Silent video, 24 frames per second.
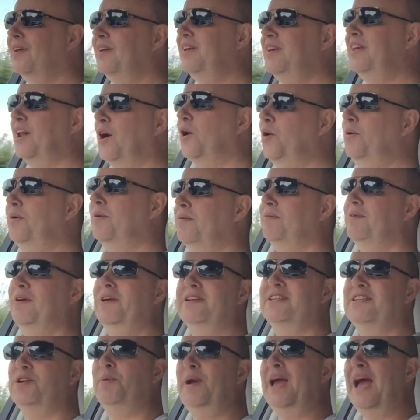You know,
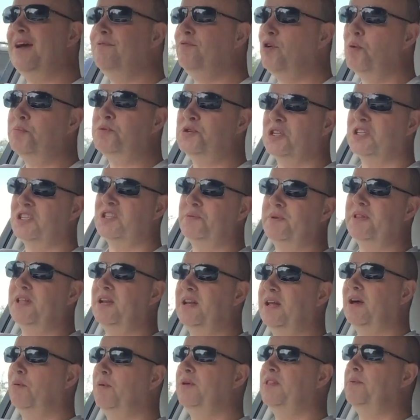so we have options with a
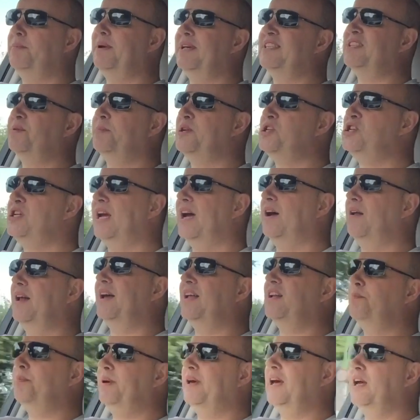Mitsubishi
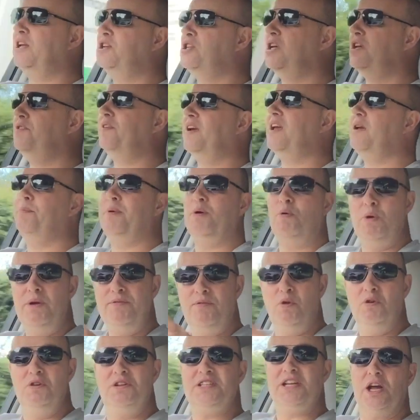Outlander PHEV, but we've
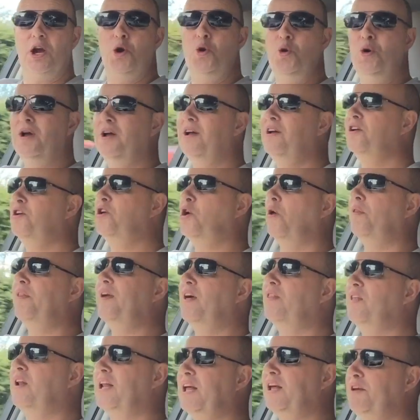also got the
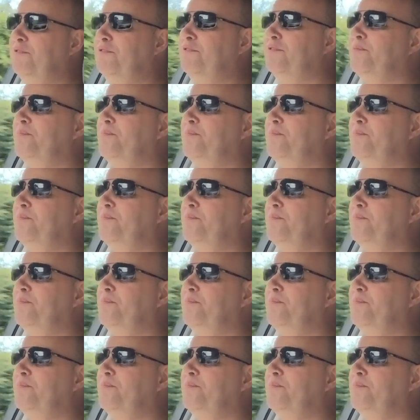other Leaf.